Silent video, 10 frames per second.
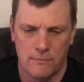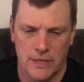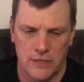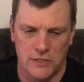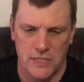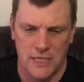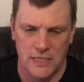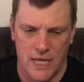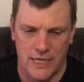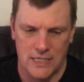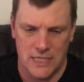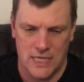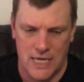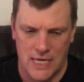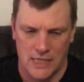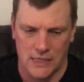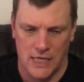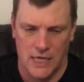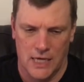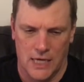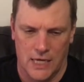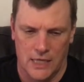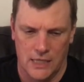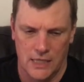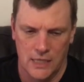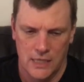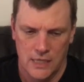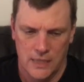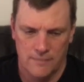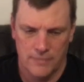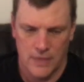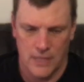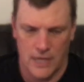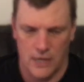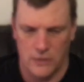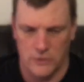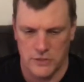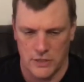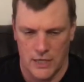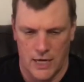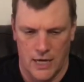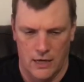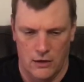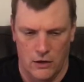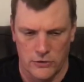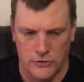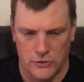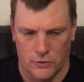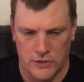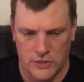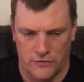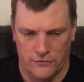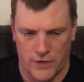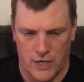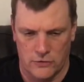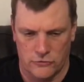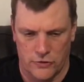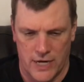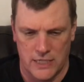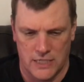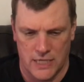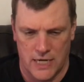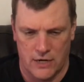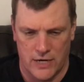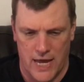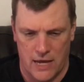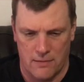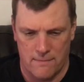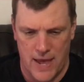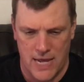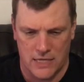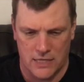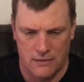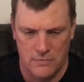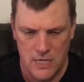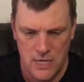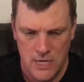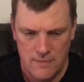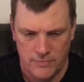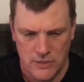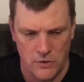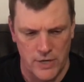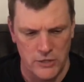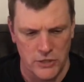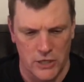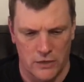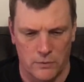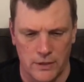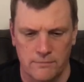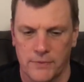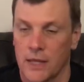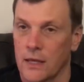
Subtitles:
But there's things like tequila. There's all sorts of drinks in here and how to make them. So here's a good one.